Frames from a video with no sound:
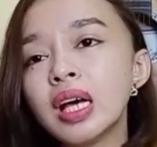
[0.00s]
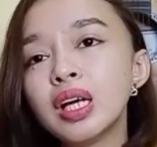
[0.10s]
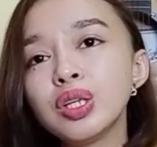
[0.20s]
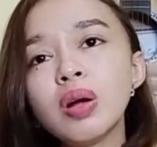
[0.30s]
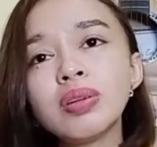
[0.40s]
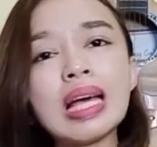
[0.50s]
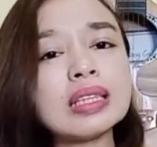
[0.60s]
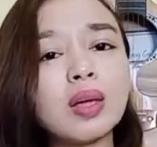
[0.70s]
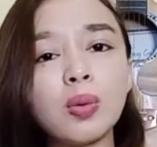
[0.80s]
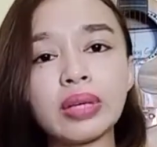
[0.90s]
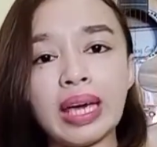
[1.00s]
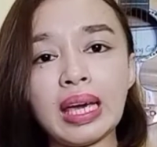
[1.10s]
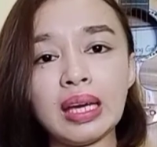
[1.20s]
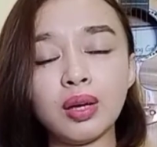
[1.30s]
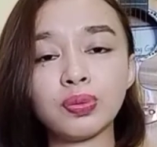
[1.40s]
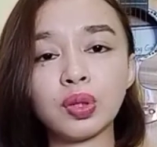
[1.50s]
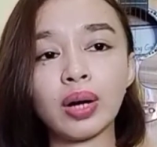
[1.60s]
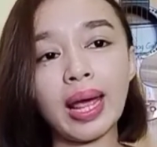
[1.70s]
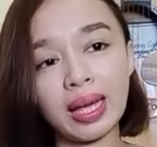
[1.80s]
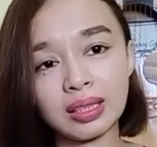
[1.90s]
You know, that's okay if your
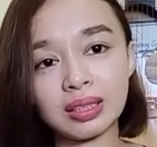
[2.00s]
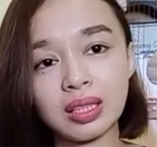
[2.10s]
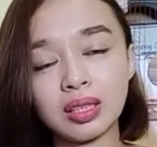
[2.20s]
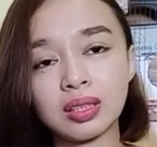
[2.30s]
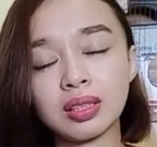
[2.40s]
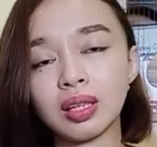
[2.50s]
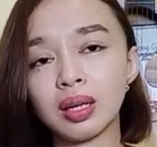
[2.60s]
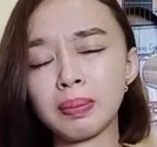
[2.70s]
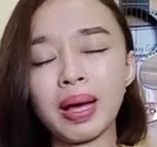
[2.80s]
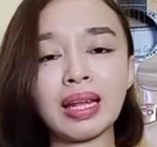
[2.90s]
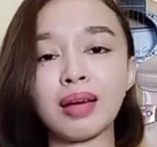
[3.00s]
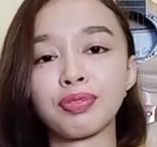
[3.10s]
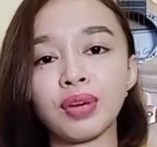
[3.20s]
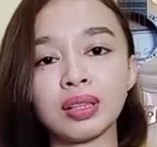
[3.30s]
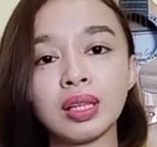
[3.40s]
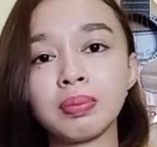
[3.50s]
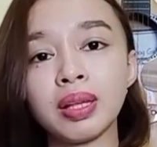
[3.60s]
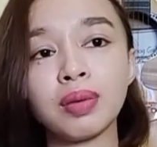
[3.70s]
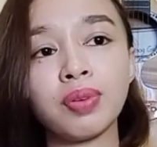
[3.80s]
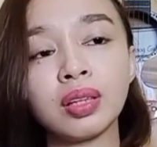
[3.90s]
ex is unaffected by
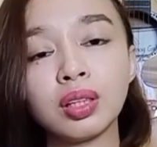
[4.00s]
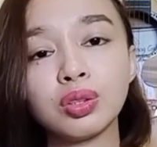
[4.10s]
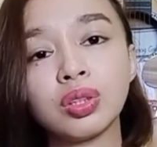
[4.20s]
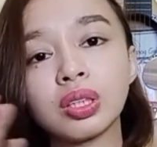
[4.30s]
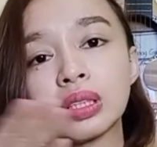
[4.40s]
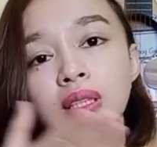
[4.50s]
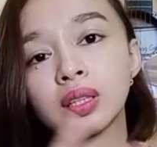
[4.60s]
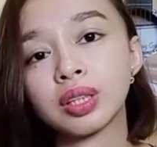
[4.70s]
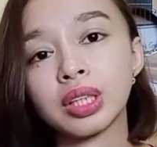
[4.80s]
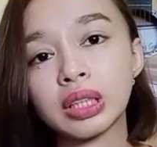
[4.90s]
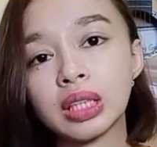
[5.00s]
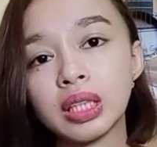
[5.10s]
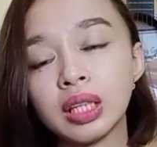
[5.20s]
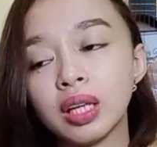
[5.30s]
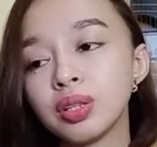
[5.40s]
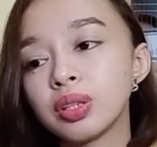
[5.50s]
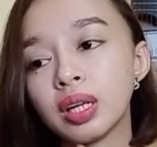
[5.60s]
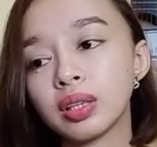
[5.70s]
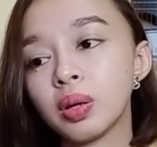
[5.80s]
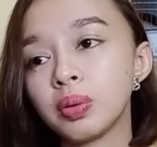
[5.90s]
the fact that you're still hurting and you're
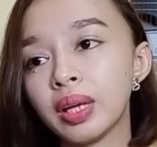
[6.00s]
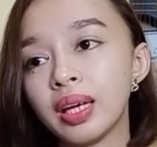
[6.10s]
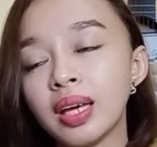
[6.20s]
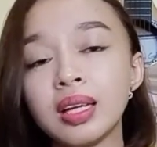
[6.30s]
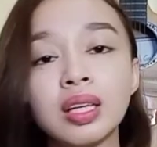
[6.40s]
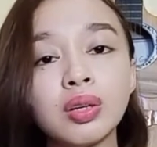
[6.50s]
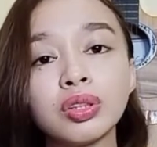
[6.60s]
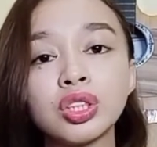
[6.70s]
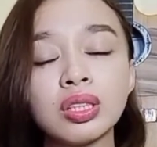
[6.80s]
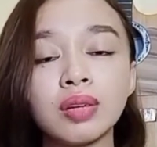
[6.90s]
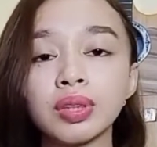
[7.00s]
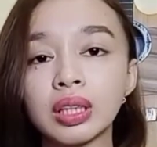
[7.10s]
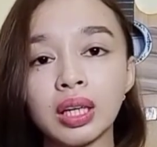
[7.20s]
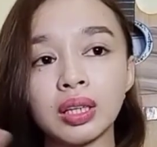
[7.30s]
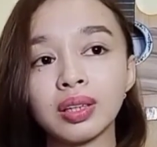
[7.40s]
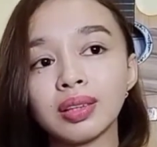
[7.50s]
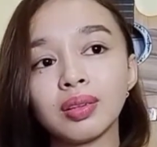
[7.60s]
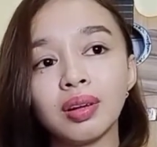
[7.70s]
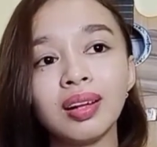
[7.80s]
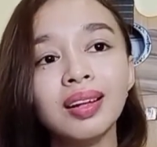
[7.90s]
not okay, and he or she never cared at
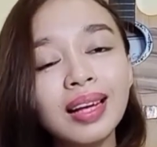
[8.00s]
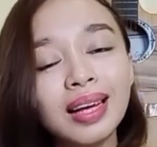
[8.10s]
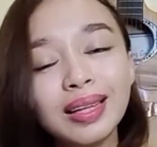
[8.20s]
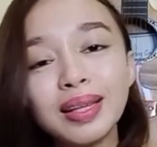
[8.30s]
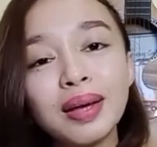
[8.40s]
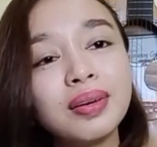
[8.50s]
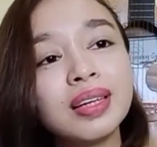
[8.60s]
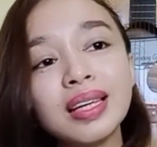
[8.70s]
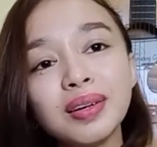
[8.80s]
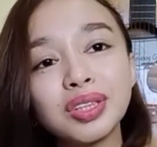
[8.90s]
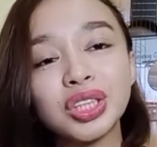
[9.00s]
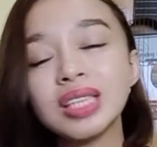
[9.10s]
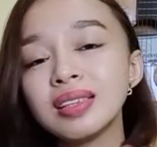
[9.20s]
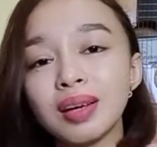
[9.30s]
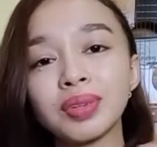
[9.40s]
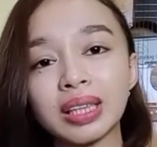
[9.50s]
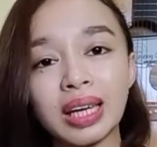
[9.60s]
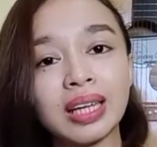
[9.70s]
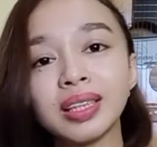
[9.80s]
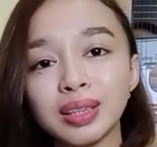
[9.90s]
all. No, he or she never
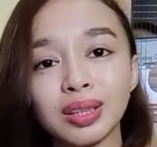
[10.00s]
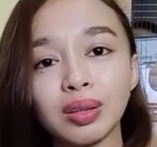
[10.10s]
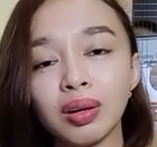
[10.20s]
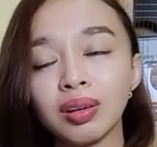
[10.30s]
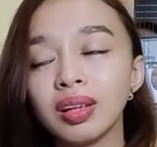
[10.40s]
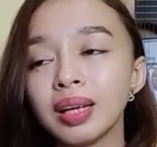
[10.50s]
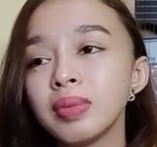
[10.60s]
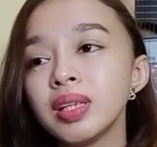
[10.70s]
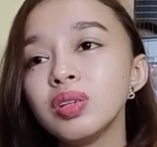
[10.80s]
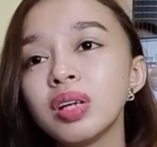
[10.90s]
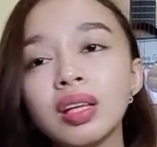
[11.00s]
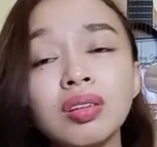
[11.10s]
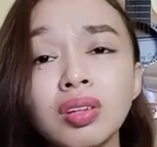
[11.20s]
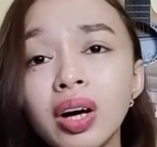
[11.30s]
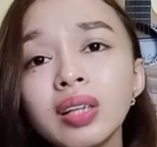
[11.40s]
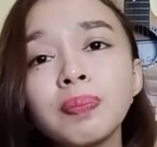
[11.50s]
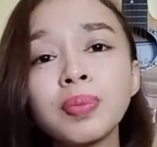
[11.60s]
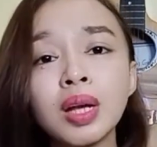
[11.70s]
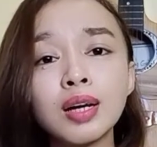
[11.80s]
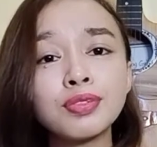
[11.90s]
cared at all. I mean, you cannot
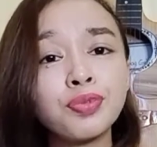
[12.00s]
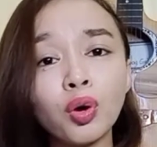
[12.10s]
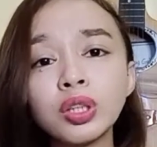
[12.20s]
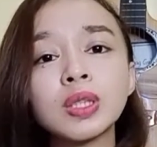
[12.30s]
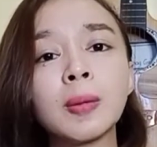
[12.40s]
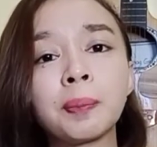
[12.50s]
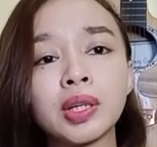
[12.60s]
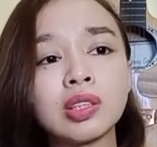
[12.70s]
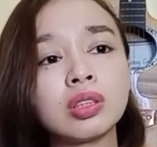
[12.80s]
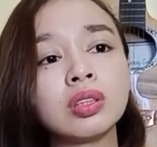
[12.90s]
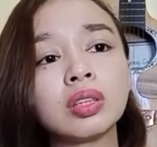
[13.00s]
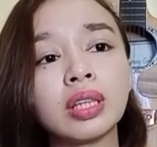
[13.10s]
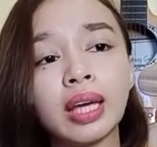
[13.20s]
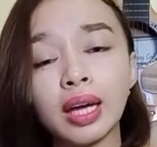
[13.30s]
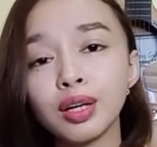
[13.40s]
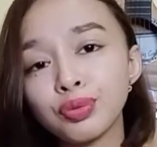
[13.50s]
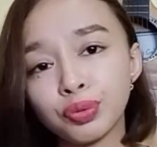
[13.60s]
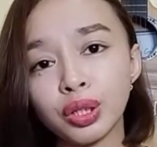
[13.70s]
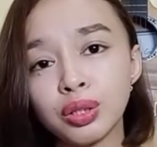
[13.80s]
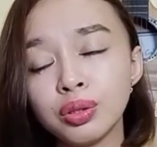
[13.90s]
force the person to care for you.